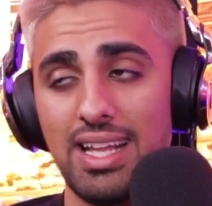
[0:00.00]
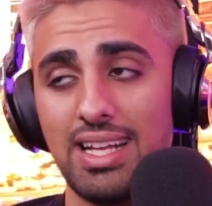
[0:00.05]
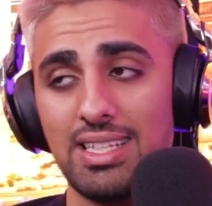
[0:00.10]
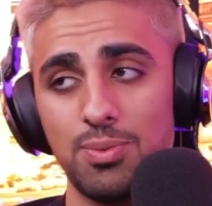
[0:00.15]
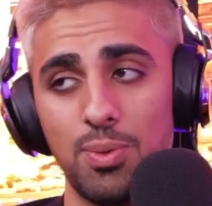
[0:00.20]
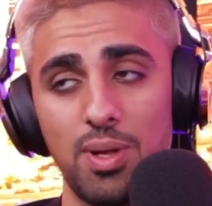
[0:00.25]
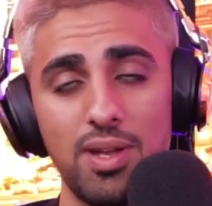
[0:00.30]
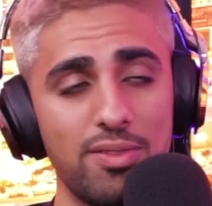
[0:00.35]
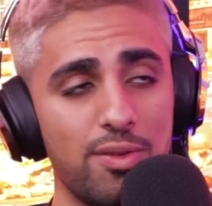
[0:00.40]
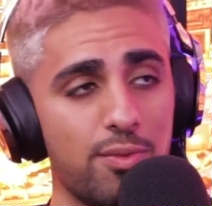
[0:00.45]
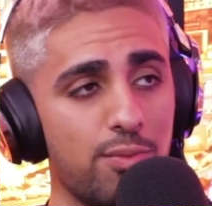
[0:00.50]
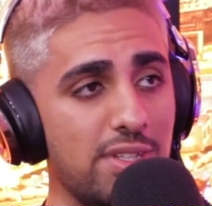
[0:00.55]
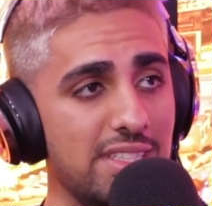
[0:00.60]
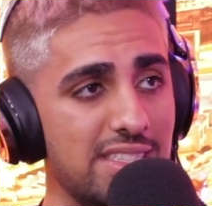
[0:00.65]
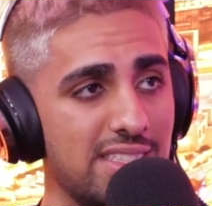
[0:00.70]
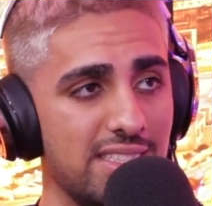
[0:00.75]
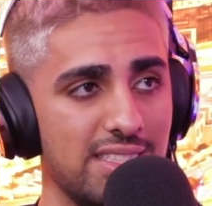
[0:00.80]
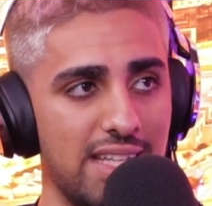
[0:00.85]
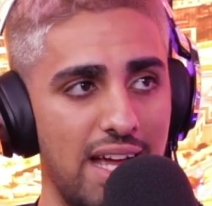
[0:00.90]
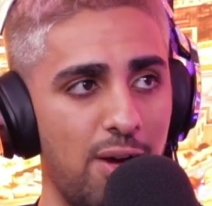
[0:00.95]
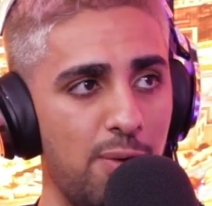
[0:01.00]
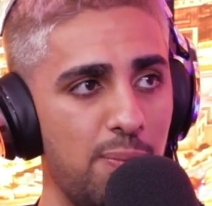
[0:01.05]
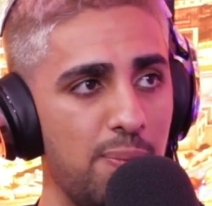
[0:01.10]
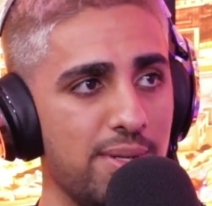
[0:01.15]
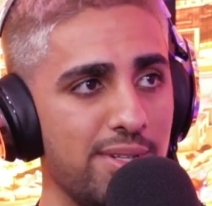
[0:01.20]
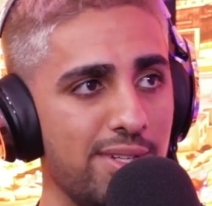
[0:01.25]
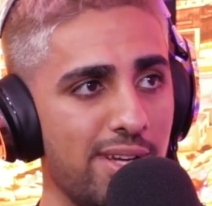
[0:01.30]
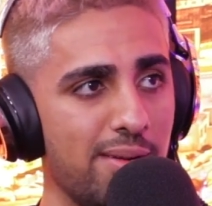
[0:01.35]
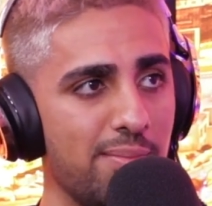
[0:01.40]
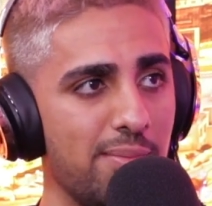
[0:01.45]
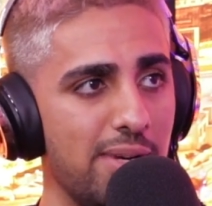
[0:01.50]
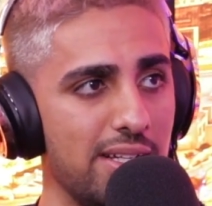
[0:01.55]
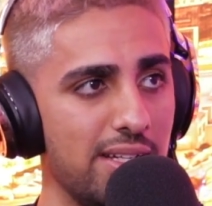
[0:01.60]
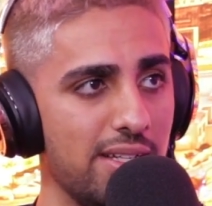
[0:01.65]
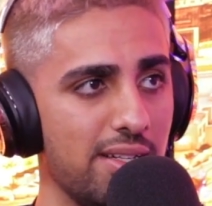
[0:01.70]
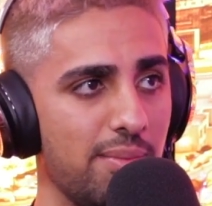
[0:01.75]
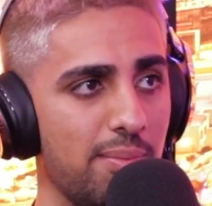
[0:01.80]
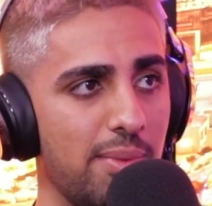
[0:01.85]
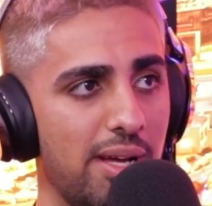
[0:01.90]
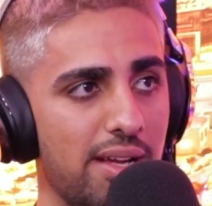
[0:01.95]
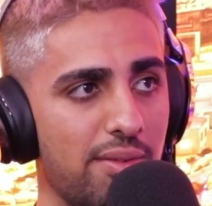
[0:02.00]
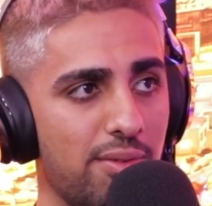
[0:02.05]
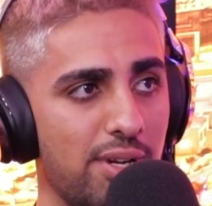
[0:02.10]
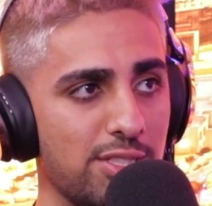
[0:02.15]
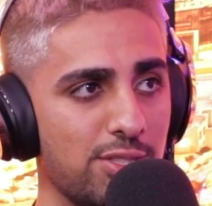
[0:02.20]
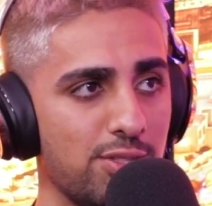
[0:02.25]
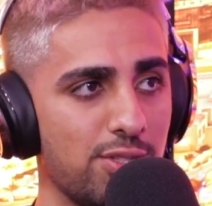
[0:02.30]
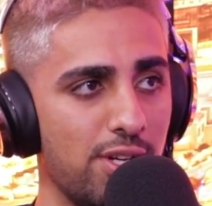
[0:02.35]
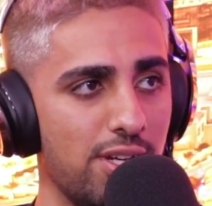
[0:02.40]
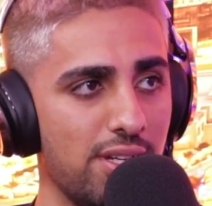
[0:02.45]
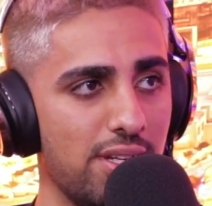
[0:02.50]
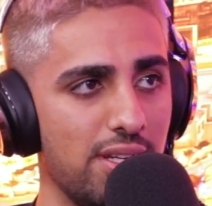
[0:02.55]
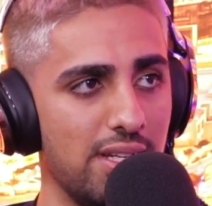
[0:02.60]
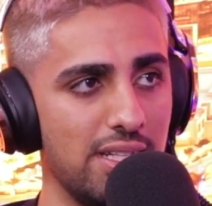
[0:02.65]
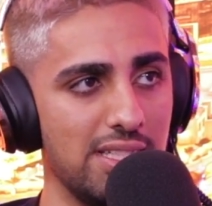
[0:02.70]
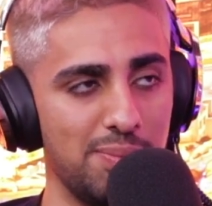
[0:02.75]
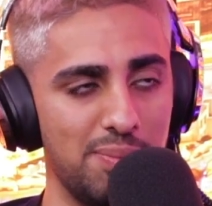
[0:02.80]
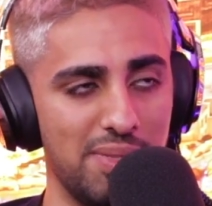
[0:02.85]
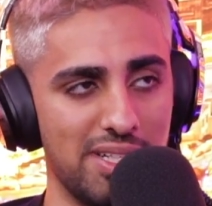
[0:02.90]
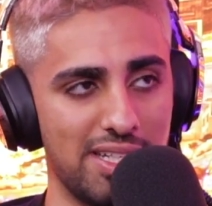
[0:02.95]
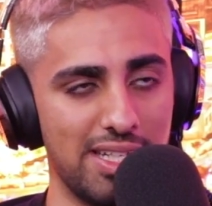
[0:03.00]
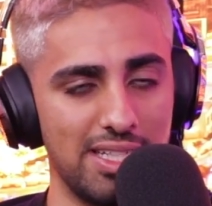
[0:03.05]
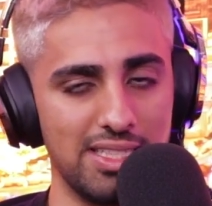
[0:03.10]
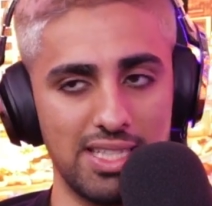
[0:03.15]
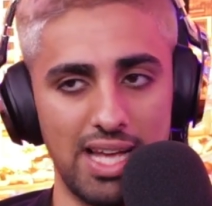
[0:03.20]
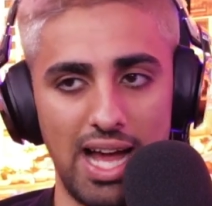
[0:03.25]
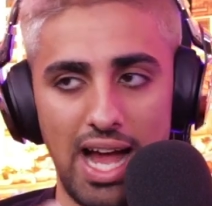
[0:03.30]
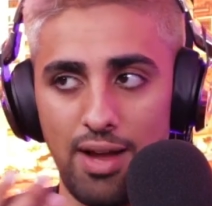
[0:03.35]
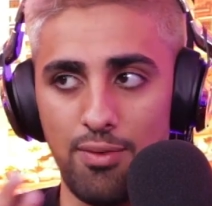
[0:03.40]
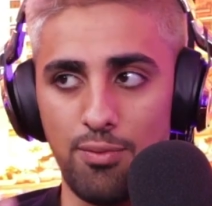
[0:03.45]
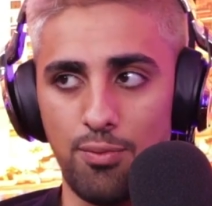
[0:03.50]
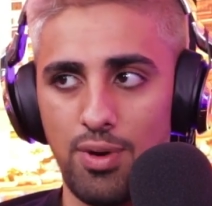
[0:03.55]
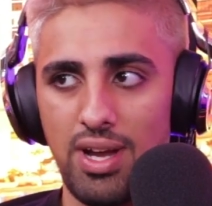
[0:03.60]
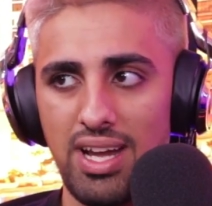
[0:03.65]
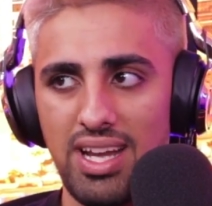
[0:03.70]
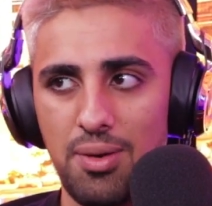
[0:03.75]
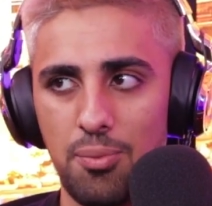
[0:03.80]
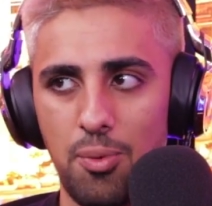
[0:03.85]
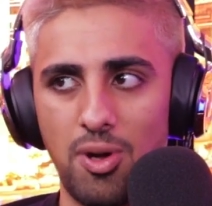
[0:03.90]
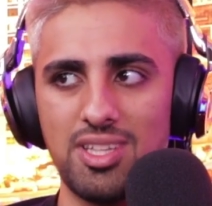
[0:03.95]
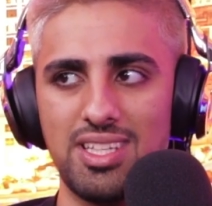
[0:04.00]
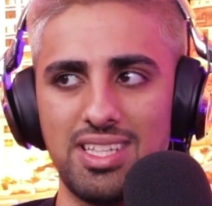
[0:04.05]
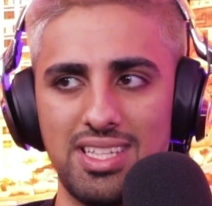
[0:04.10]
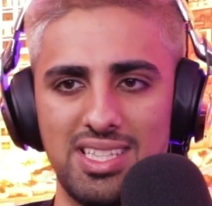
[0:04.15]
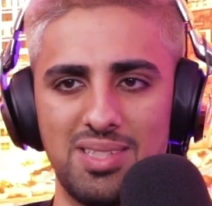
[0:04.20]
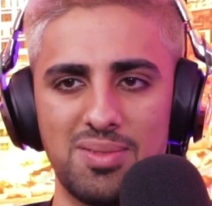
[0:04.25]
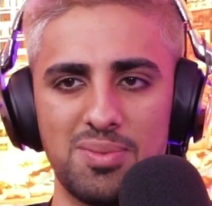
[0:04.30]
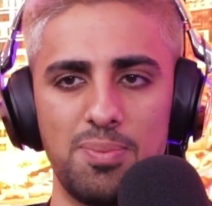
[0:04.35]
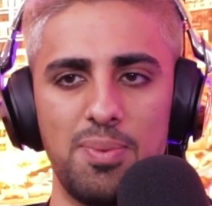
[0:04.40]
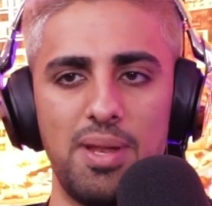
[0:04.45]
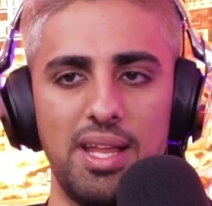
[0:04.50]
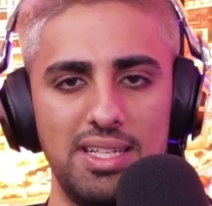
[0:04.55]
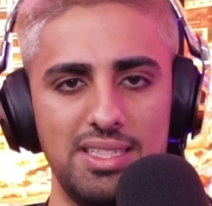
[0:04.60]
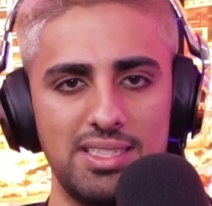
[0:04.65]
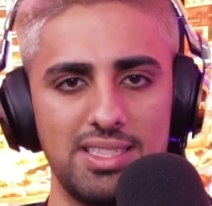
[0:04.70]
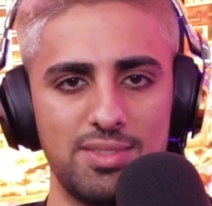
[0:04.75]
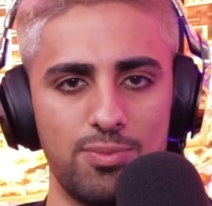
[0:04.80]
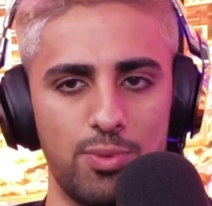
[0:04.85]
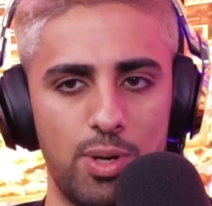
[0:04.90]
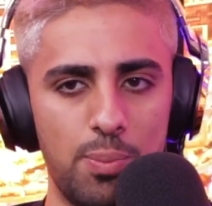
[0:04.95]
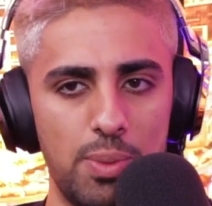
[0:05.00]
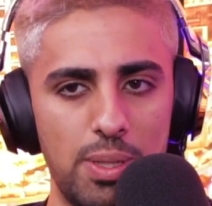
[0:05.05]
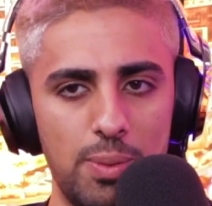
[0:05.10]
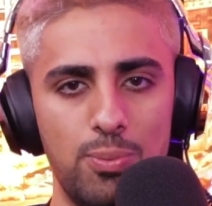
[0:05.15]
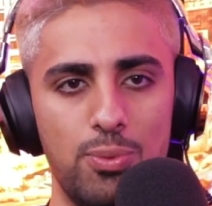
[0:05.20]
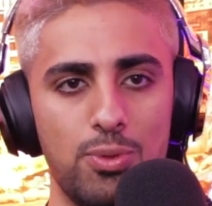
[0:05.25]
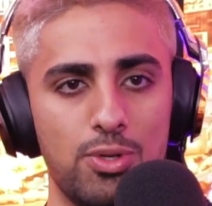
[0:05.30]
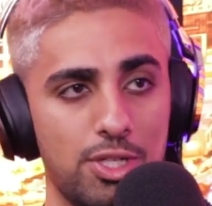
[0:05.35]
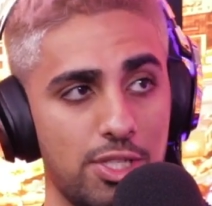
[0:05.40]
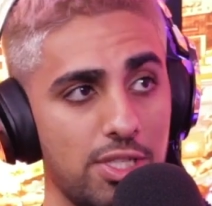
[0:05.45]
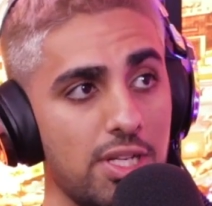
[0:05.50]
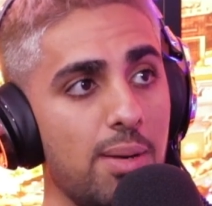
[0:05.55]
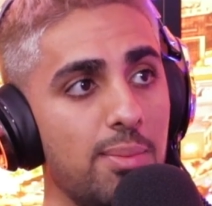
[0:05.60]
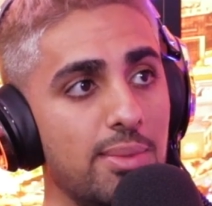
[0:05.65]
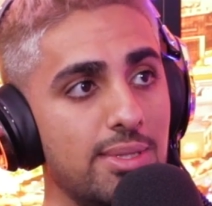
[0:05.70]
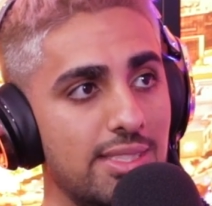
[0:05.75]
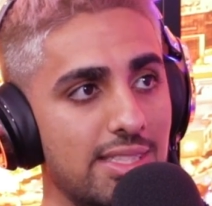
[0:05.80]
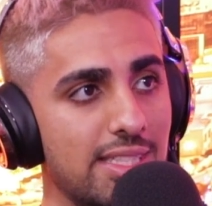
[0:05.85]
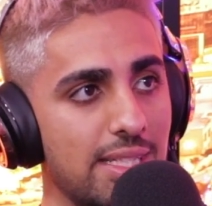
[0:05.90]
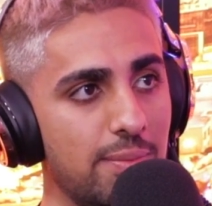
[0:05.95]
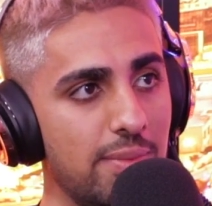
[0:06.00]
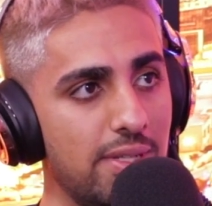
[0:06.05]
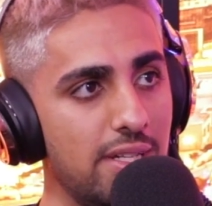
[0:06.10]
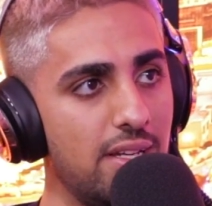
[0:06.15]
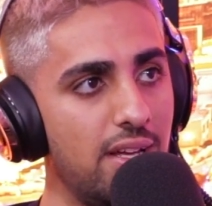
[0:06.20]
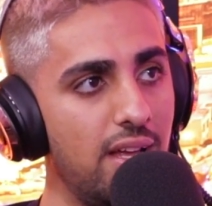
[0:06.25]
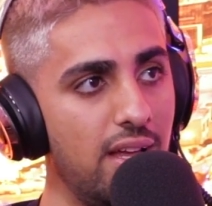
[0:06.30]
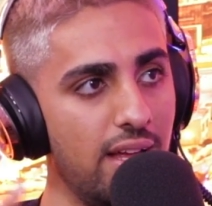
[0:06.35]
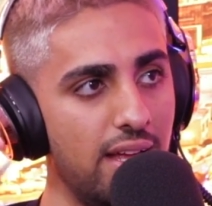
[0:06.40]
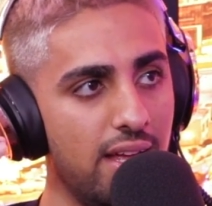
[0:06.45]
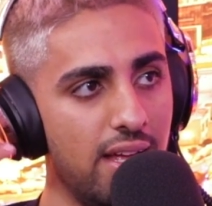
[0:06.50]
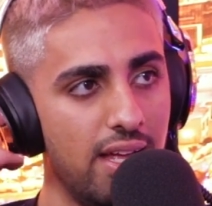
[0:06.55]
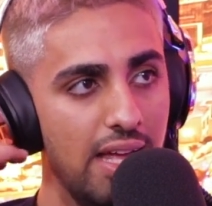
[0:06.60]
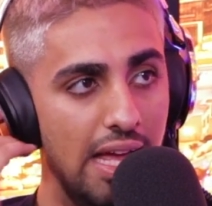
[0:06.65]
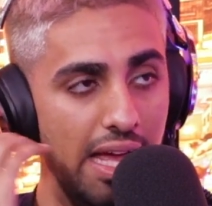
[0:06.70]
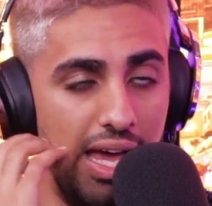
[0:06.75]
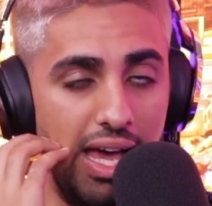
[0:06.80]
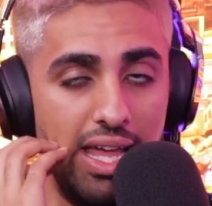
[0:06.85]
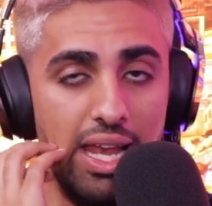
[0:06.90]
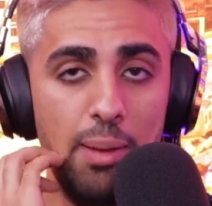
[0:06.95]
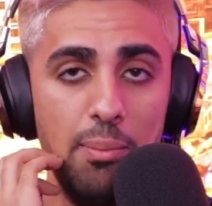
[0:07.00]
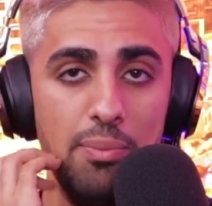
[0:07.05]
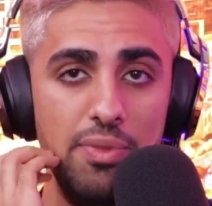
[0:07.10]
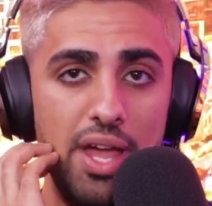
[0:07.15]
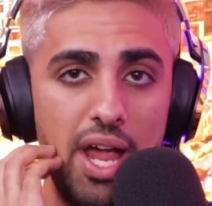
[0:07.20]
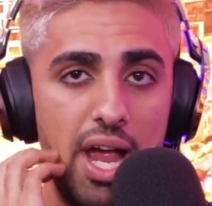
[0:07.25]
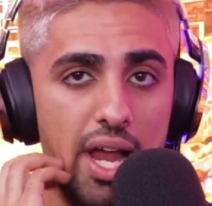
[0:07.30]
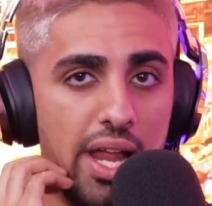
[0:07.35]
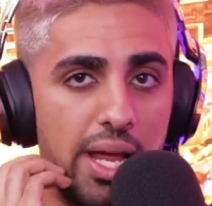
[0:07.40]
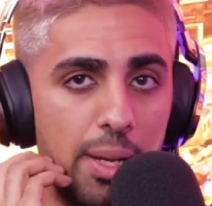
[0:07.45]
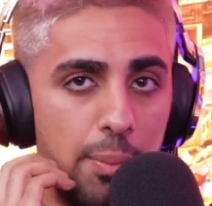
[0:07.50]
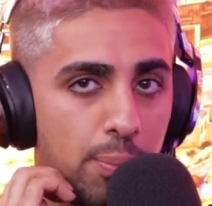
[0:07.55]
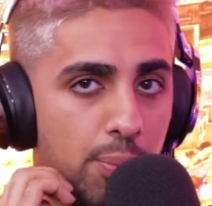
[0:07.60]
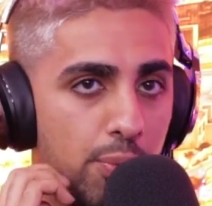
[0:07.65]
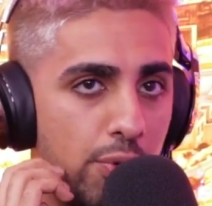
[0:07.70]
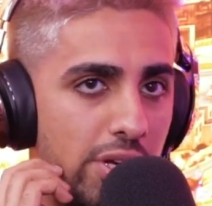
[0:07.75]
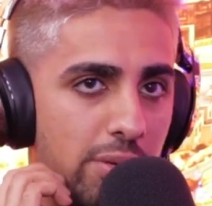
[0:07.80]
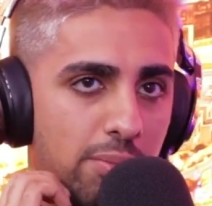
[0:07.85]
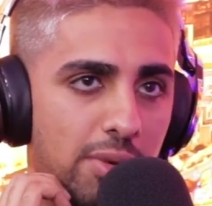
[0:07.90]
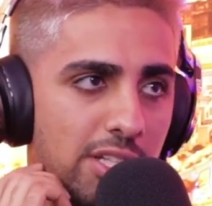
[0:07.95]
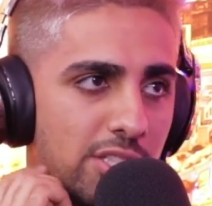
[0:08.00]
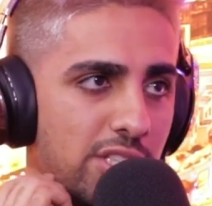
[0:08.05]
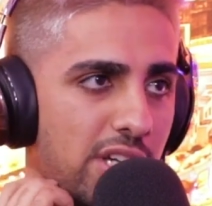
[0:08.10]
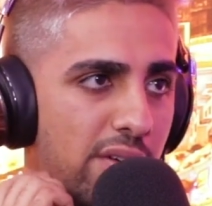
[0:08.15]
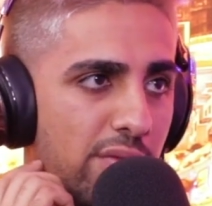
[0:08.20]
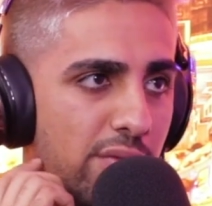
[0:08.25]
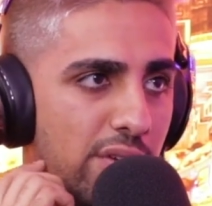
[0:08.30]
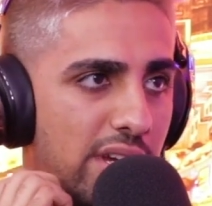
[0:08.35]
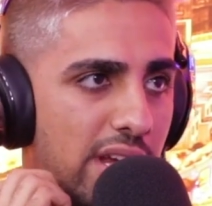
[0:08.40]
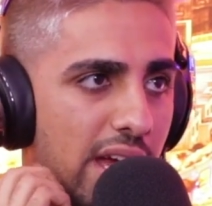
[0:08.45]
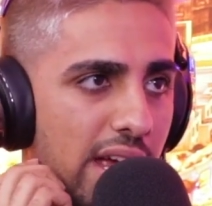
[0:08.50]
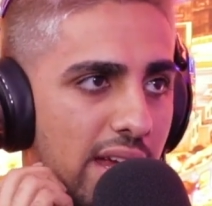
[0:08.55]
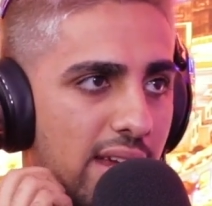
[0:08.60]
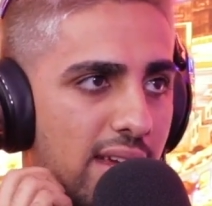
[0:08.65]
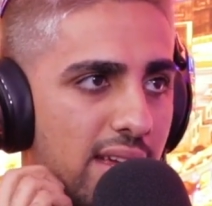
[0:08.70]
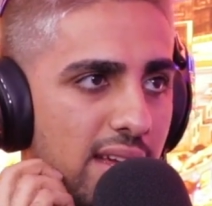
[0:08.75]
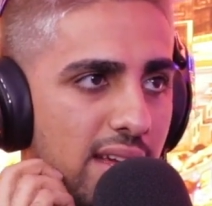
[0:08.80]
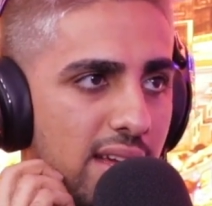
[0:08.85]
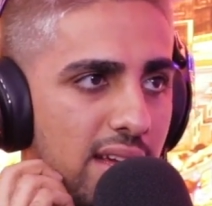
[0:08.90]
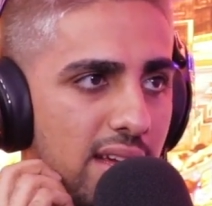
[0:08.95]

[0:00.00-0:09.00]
and that's one of the reasons I opened up my restaurant is because I really wanted a place where people could come and see me, and I'm there like pretty much every night.